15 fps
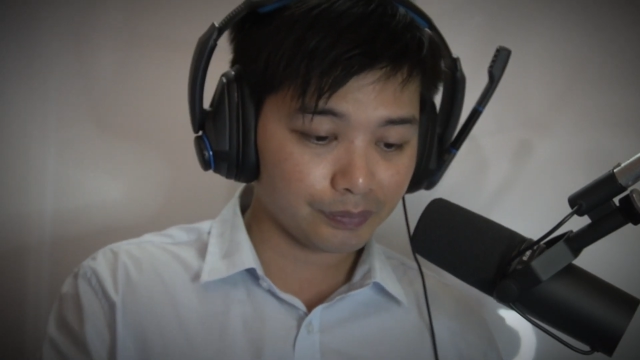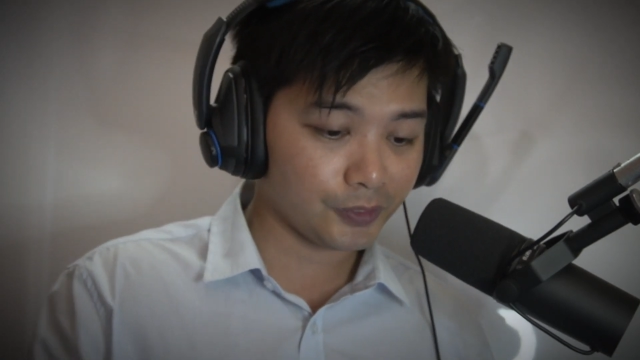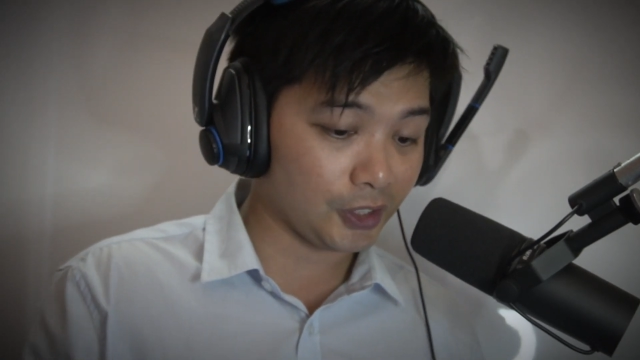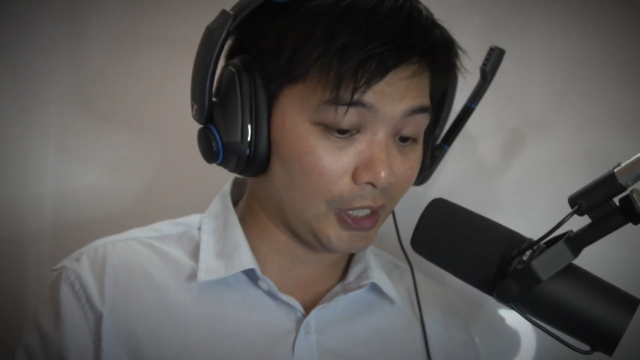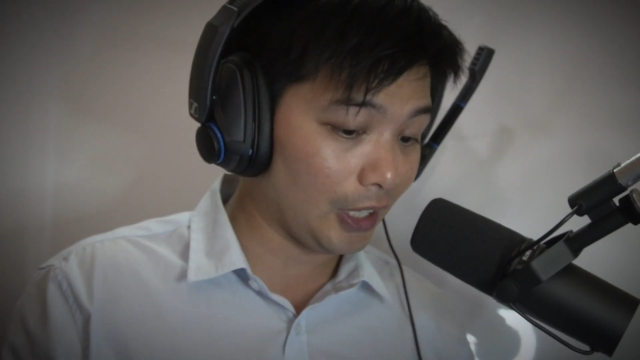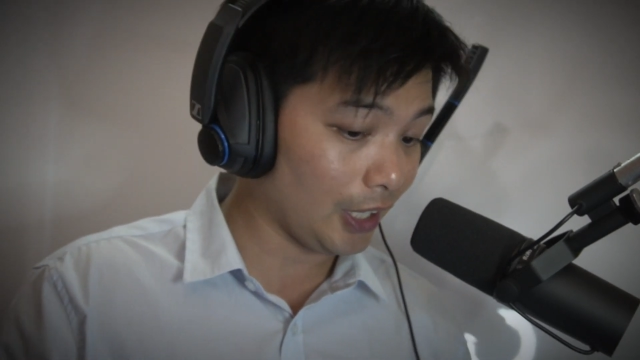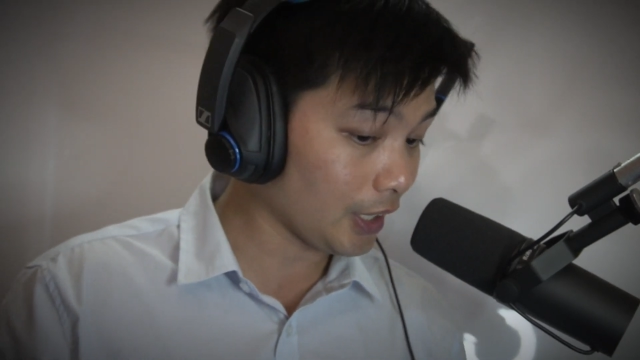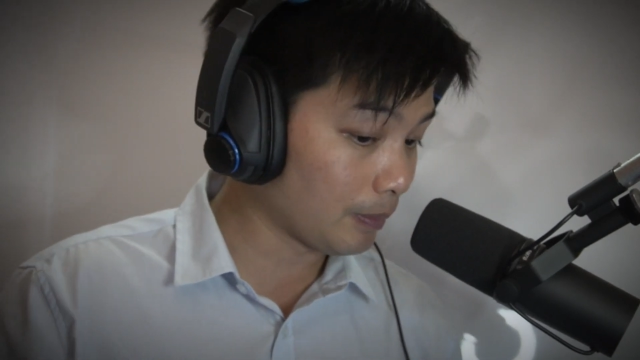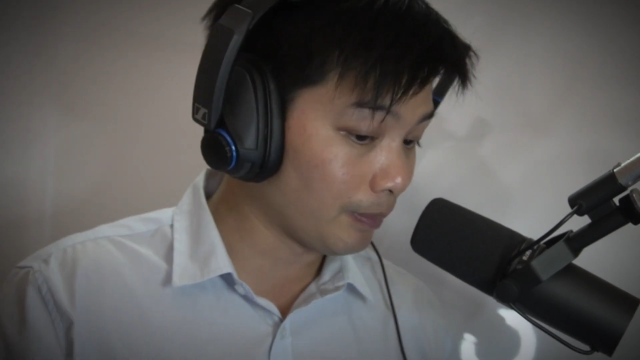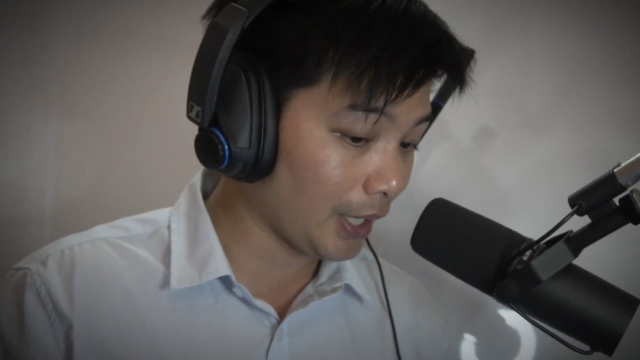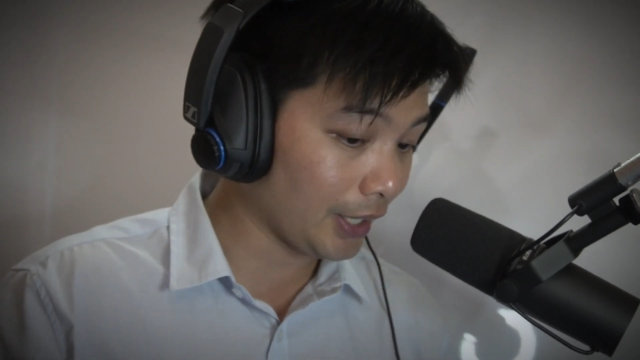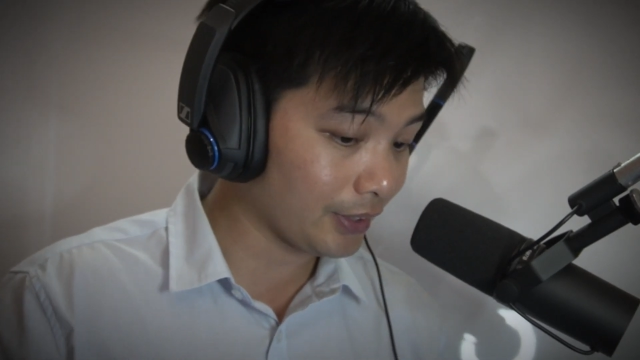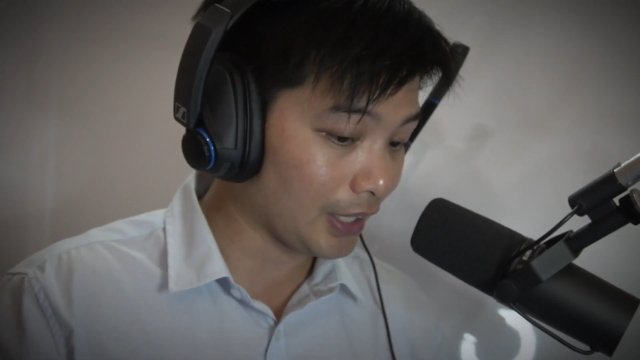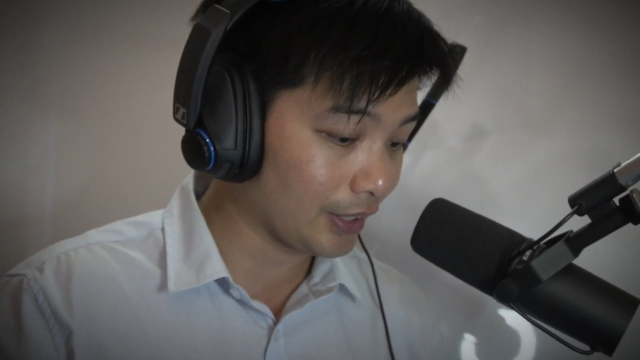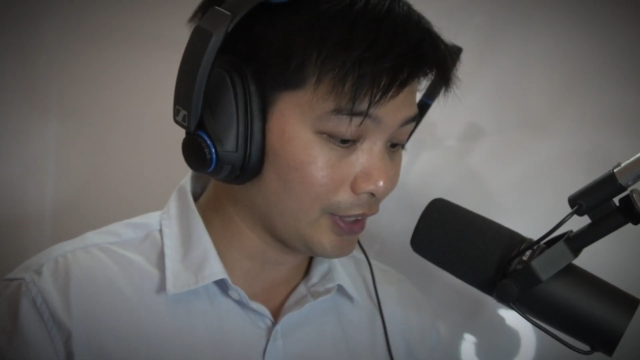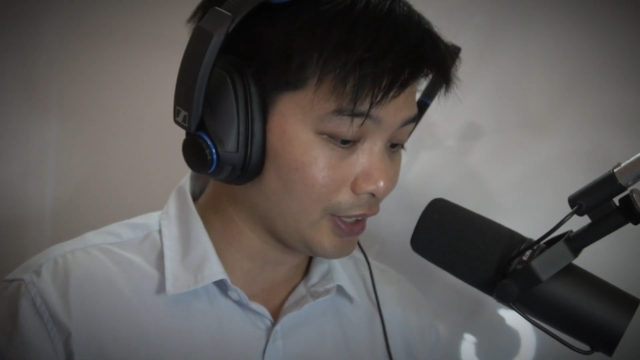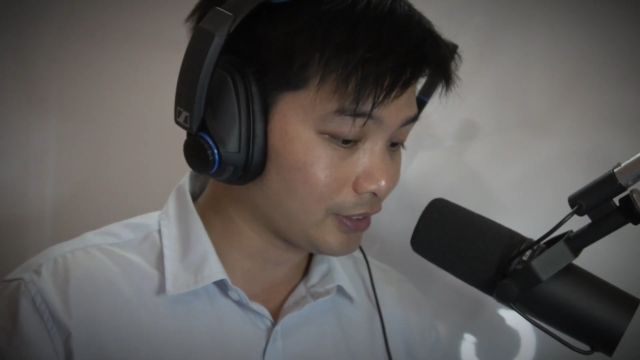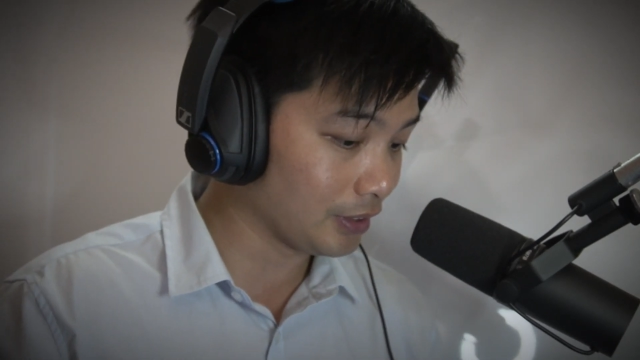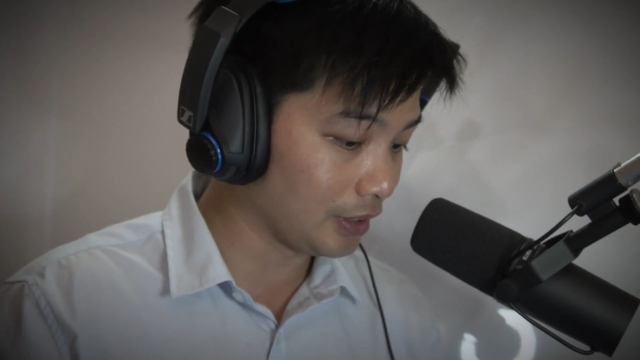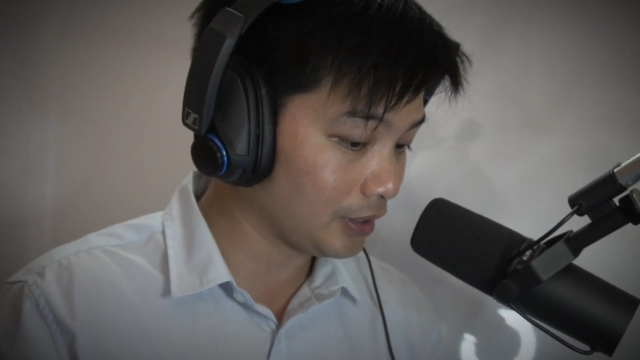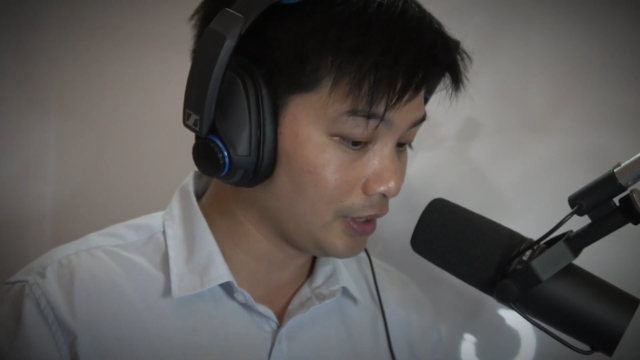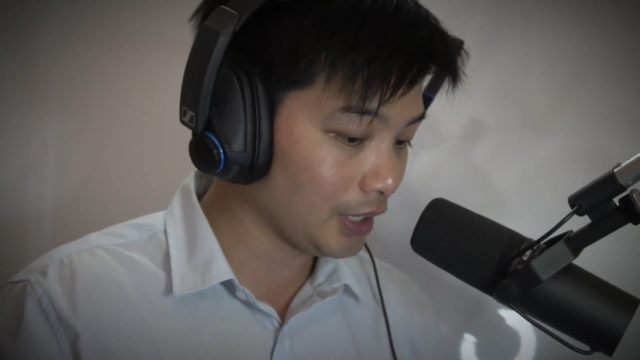So I don't mind that.
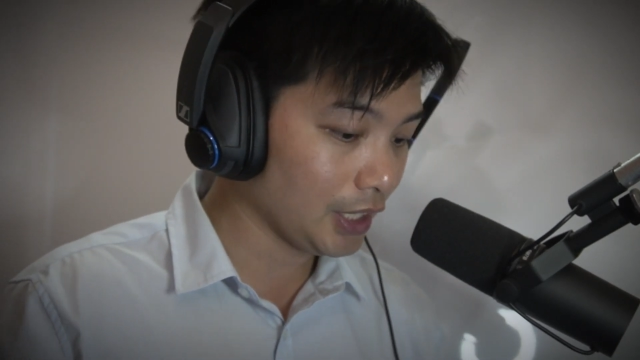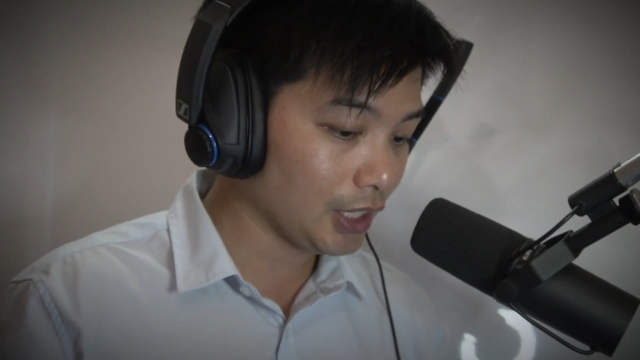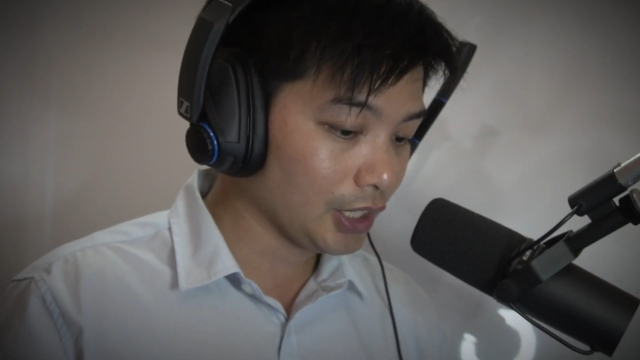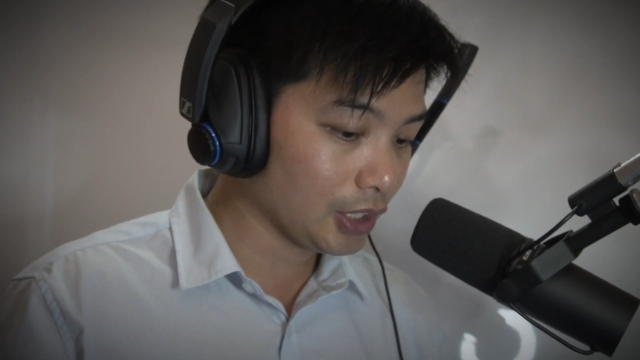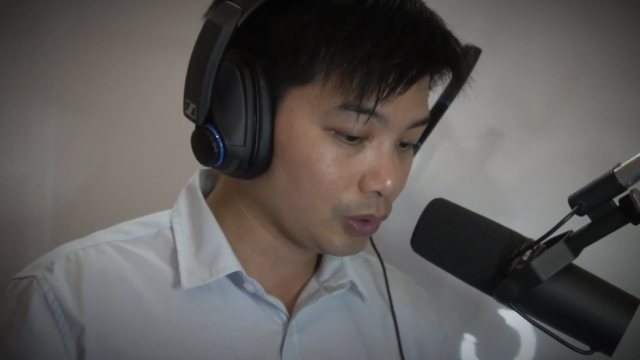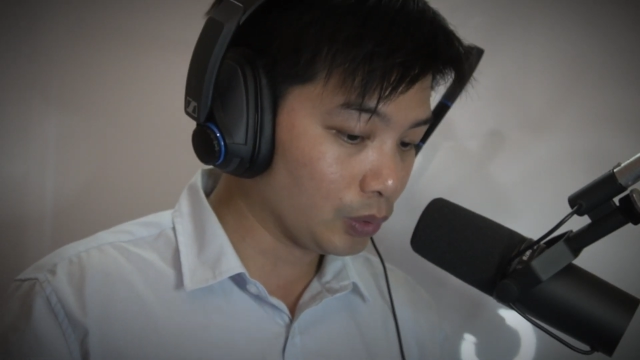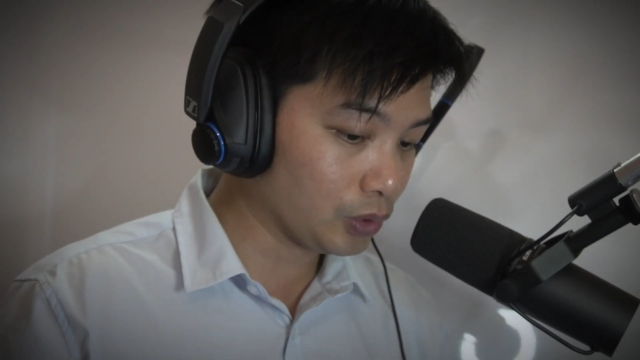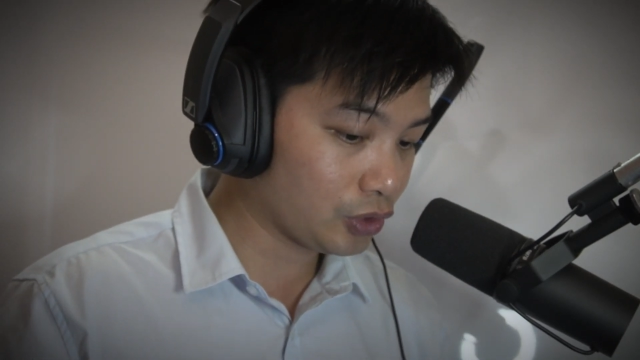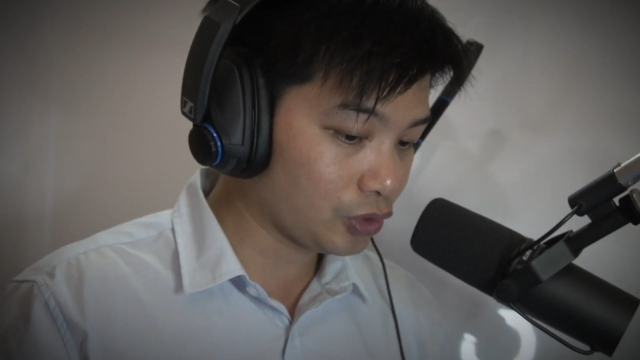That's a good